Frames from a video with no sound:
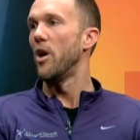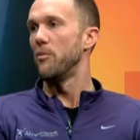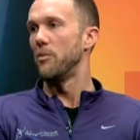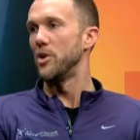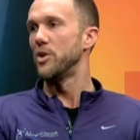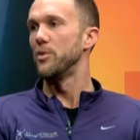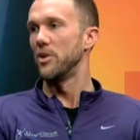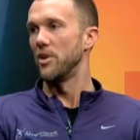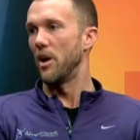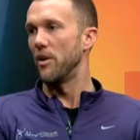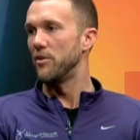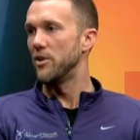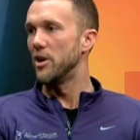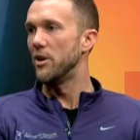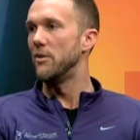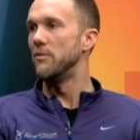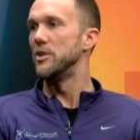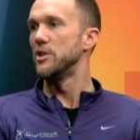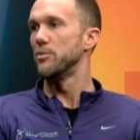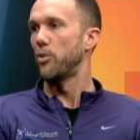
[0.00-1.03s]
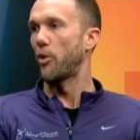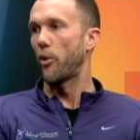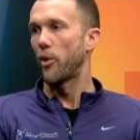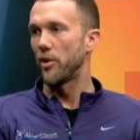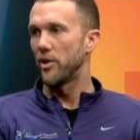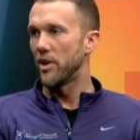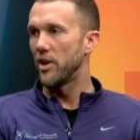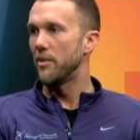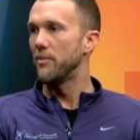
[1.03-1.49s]
how much we love them and
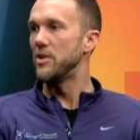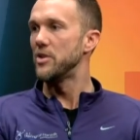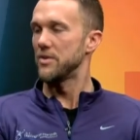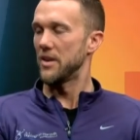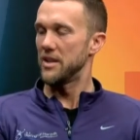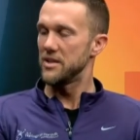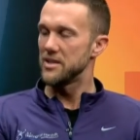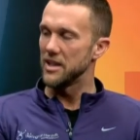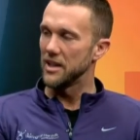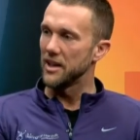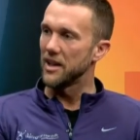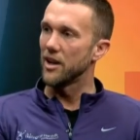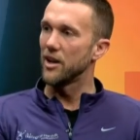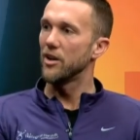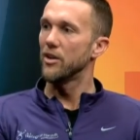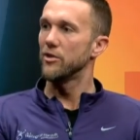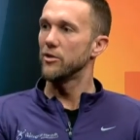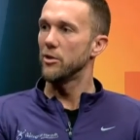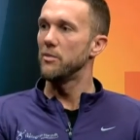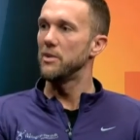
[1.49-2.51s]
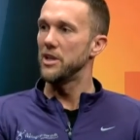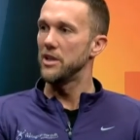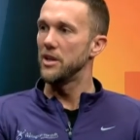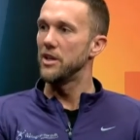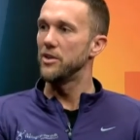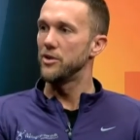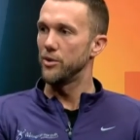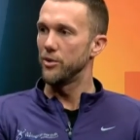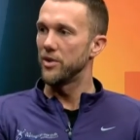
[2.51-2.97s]
supported them and tried to take care of them and,
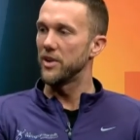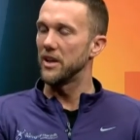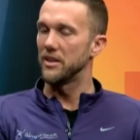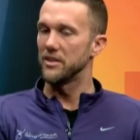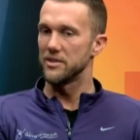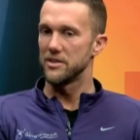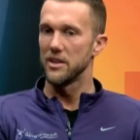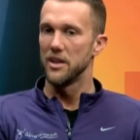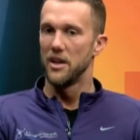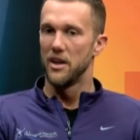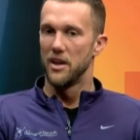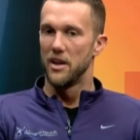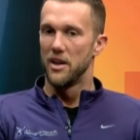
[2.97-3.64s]
and do things,